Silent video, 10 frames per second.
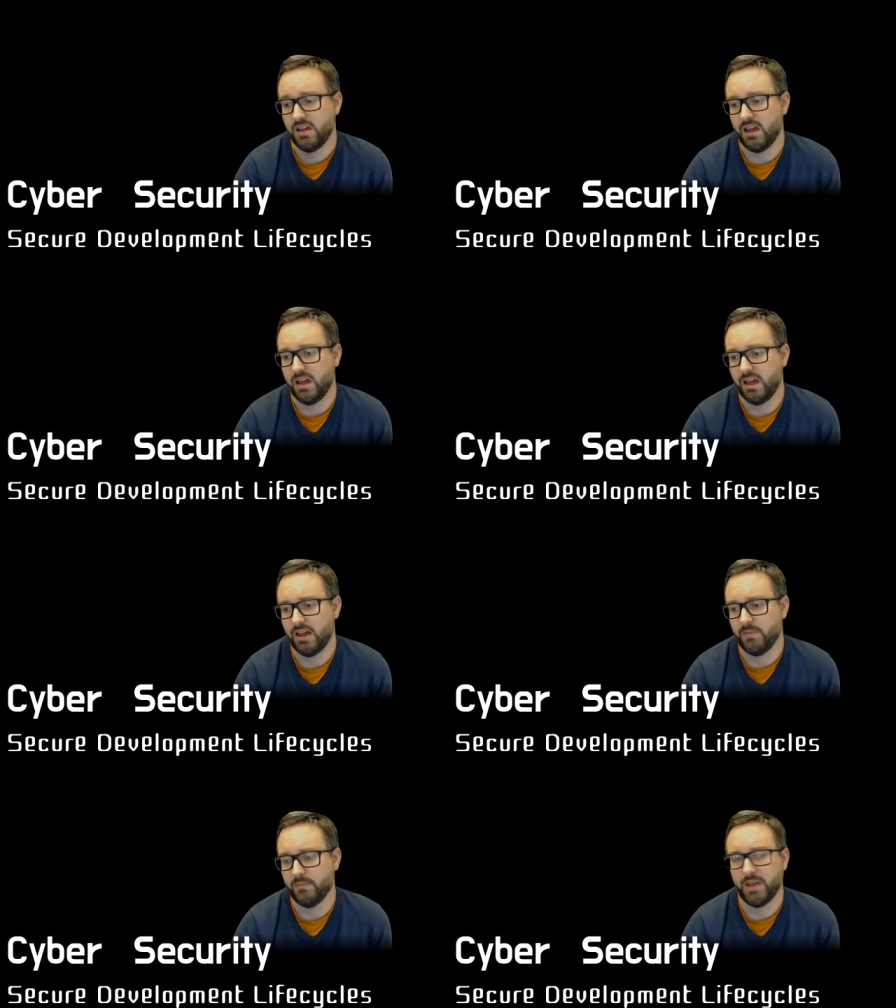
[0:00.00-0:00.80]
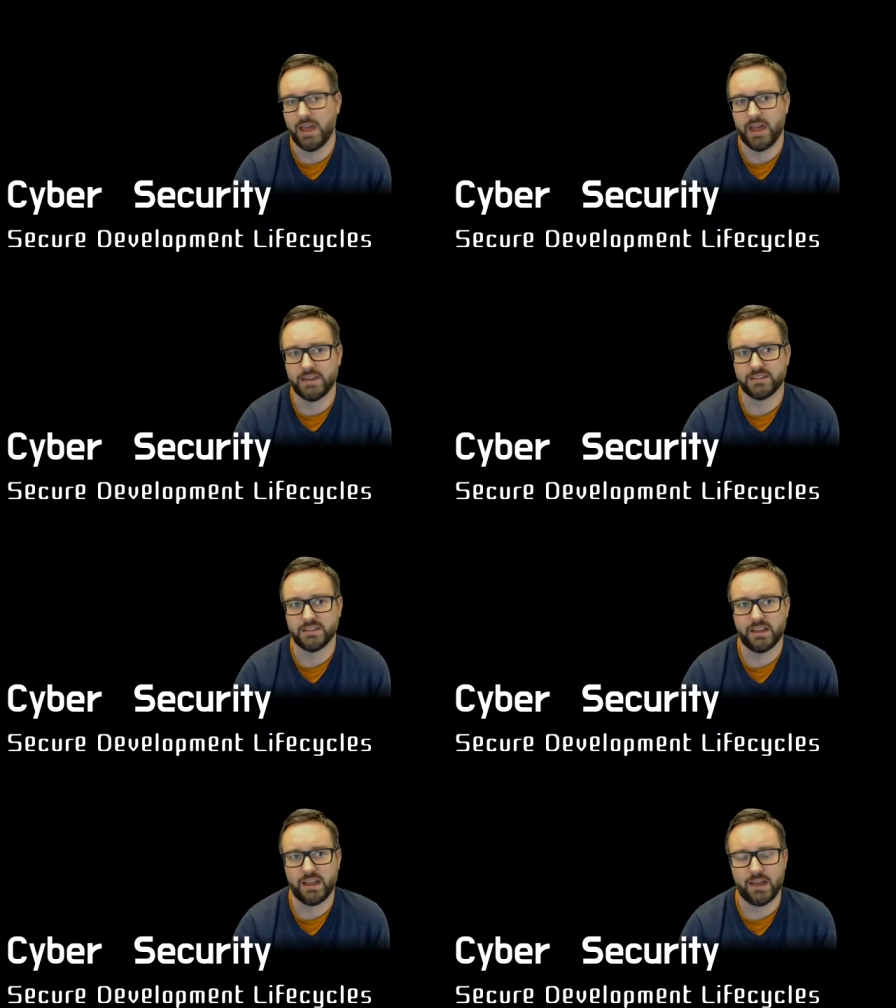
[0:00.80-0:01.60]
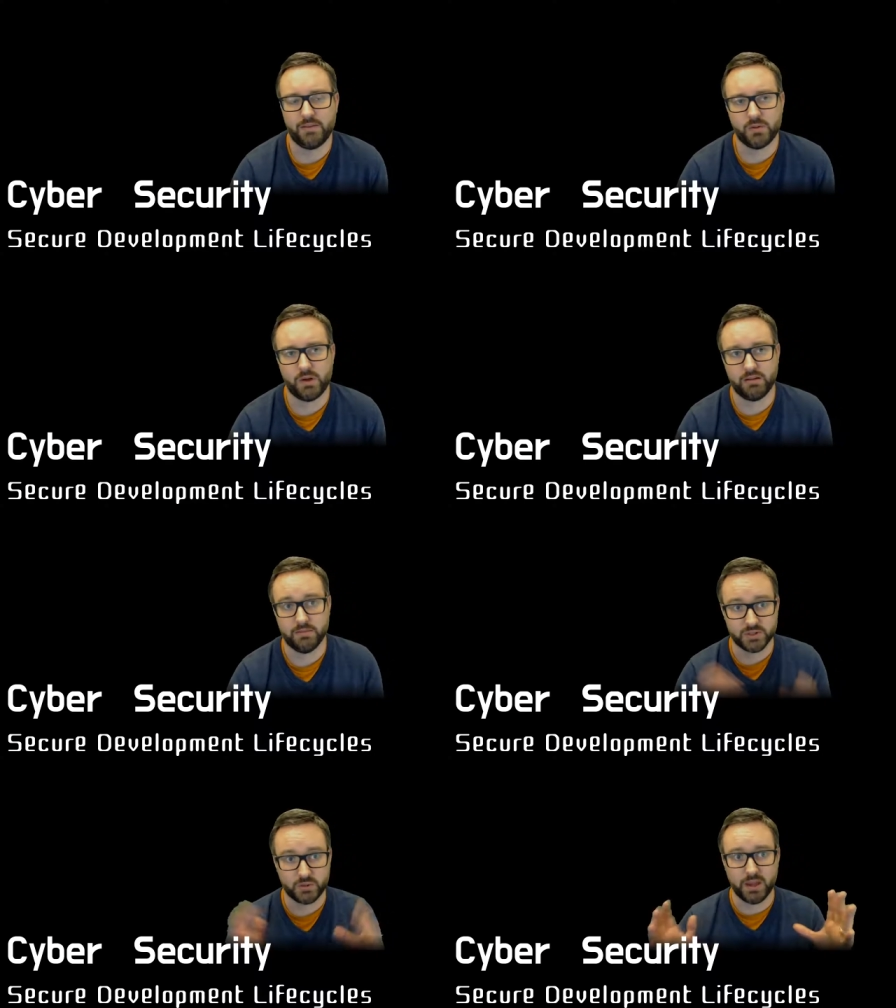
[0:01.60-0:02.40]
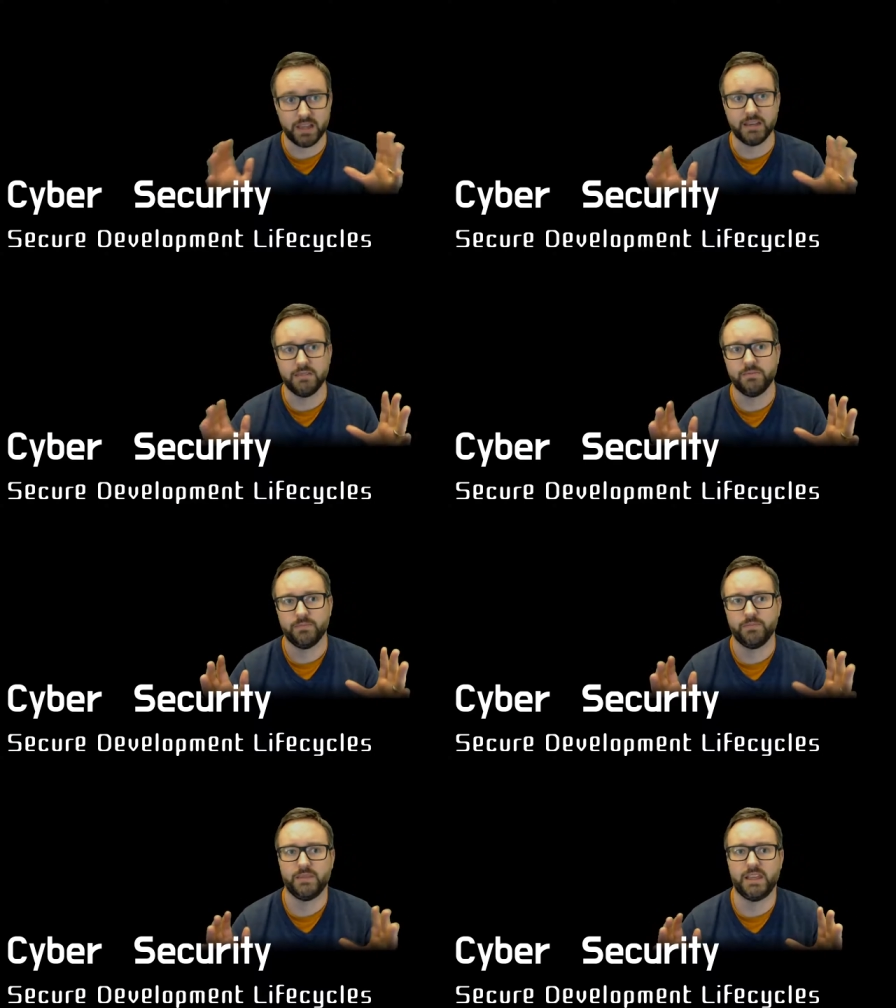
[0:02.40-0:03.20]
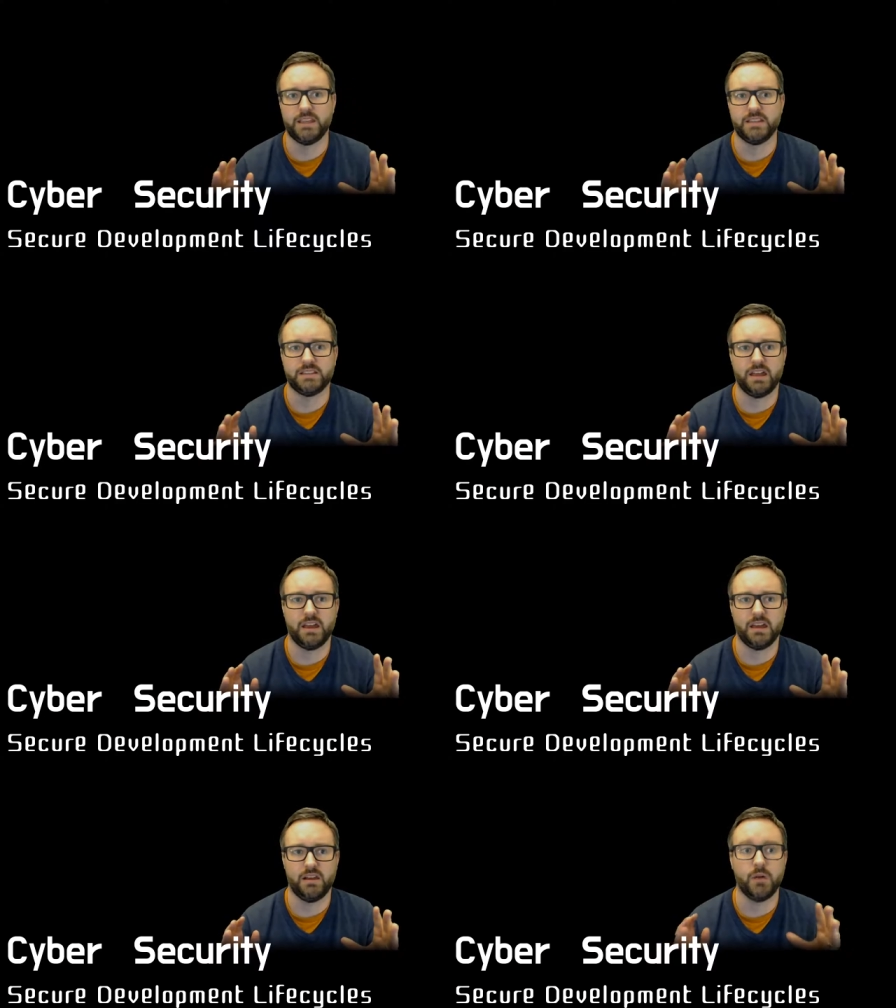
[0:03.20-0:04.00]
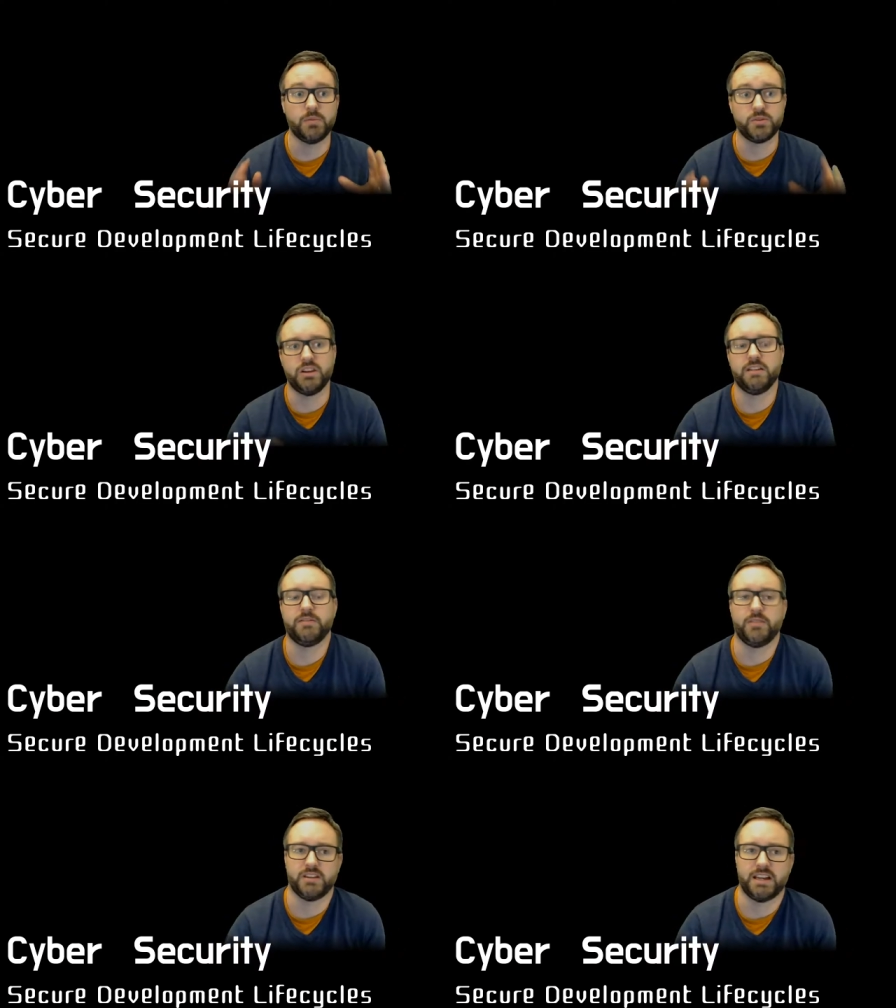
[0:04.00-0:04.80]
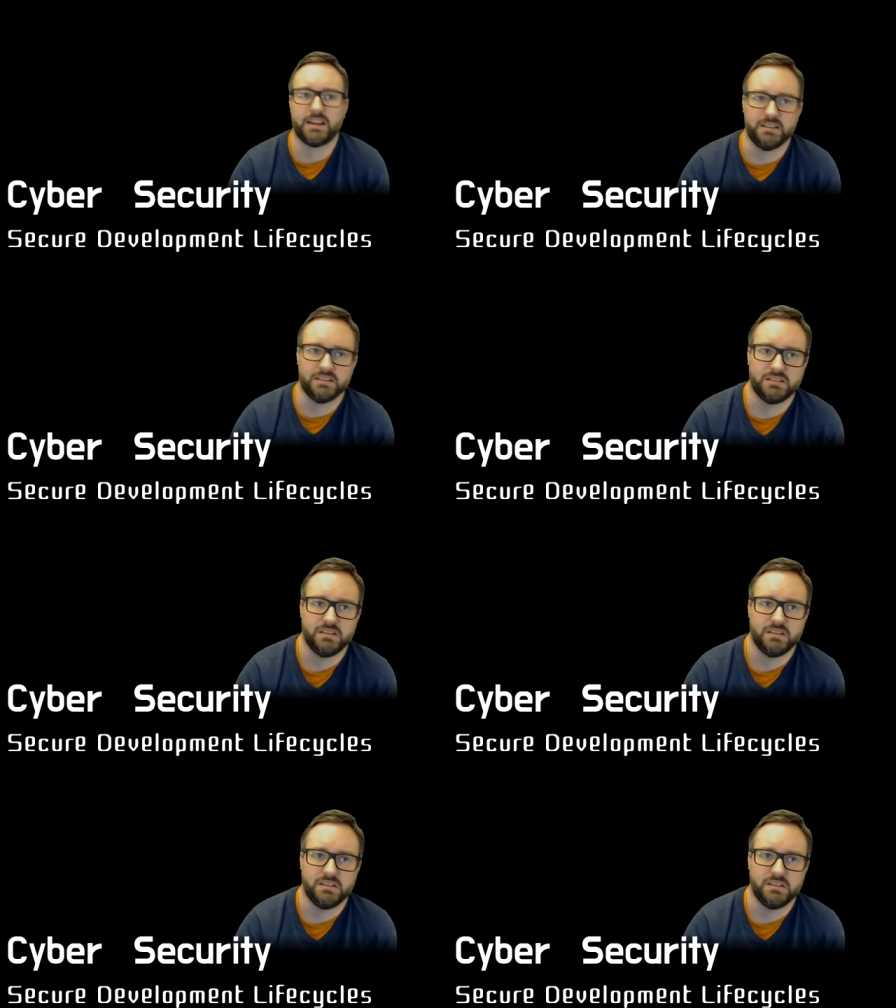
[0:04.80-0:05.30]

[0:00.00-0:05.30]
Um, and everywhere in between is an opportunity for attackers